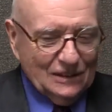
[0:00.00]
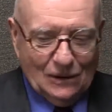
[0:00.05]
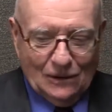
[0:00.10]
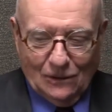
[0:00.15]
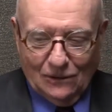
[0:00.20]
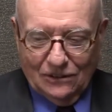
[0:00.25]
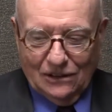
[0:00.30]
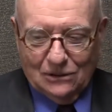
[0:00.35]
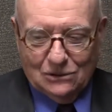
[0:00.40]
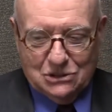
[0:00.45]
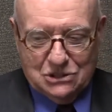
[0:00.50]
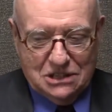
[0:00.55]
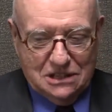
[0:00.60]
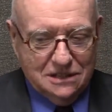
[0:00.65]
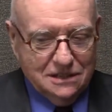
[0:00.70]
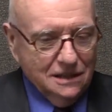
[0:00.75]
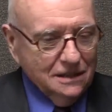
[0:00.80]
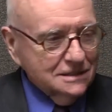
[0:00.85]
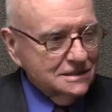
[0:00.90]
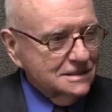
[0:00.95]
although she
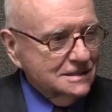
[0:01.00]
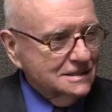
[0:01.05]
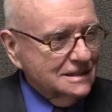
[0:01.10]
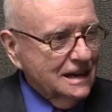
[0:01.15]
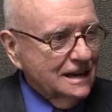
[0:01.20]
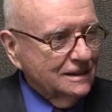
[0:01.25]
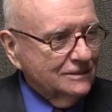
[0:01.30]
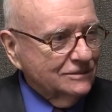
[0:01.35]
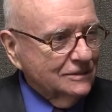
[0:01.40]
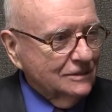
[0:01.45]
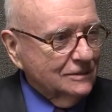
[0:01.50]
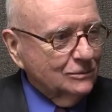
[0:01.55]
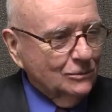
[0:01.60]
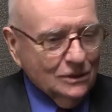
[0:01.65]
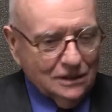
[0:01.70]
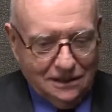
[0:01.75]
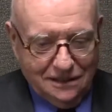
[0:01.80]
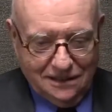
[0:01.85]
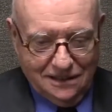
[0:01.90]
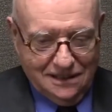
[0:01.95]
does have
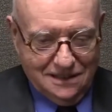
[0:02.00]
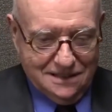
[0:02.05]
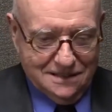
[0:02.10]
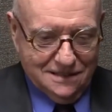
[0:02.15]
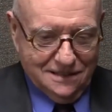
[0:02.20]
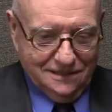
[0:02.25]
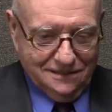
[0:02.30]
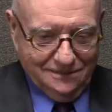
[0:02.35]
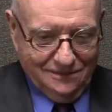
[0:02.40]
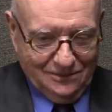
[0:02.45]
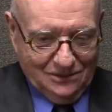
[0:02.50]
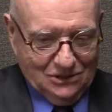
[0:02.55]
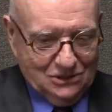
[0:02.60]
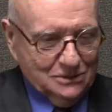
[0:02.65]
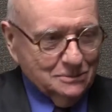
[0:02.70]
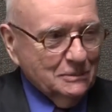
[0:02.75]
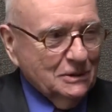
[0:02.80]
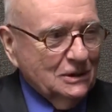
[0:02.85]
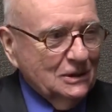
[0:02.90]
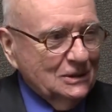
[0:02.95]
one of these
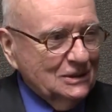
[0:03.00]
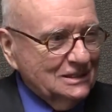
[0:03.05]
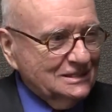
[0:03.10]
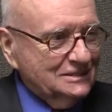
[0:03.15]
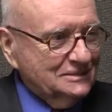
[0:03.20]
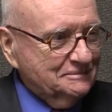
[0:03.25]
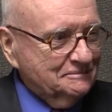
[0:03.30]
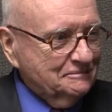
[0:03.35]
small,